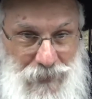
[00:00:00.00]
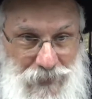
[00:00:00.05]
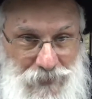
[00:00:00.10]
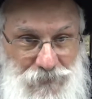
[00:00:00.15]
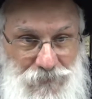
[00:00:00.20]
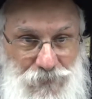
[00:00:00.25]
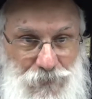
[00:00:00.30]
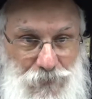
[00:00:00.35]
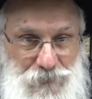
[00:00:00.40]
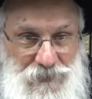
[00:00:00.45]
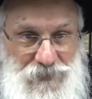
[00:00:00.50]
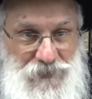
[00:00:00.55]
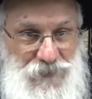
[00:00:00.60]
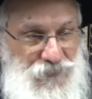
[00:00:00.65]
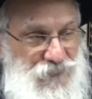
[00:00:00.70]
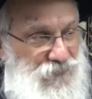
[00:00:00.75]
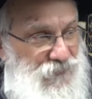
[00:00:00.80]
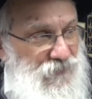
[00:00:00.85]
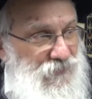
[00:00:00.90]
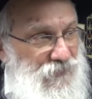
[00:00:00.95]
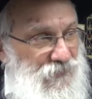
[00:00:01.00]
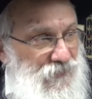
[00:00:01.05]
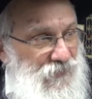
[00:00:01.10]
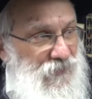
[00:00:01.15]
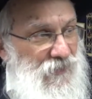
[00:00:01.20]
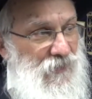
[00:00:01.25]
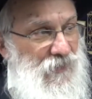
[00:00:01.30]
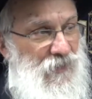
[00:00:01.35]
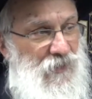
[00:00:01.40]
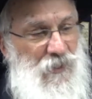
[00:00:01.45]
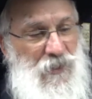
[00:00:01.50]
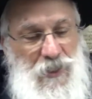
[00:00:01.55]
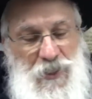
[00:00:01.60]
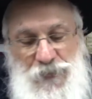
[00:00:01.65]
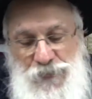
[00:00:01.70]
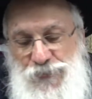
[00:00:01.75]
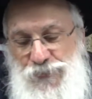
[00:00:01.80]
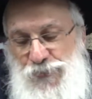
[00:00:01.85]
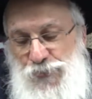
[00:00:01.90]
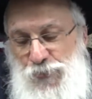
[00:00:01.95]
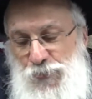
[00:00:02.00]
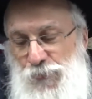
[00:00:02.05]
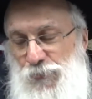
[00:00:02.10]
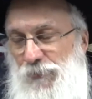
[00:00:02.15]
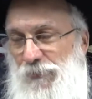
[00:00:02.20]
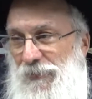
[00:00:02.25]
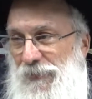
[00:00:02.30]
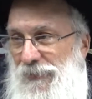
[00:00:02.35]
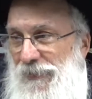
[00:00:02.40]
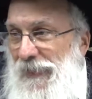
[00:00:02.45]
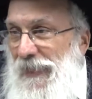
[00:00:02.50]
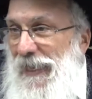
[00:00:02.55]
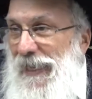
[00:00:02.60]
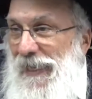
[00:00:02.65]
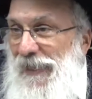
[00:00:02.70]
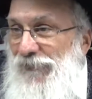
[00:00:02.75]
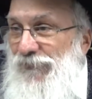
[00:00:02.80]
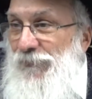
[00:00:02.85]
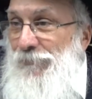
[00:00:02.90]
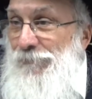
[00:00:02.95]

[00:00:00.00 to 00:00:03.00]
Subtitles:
of all this, a Jew has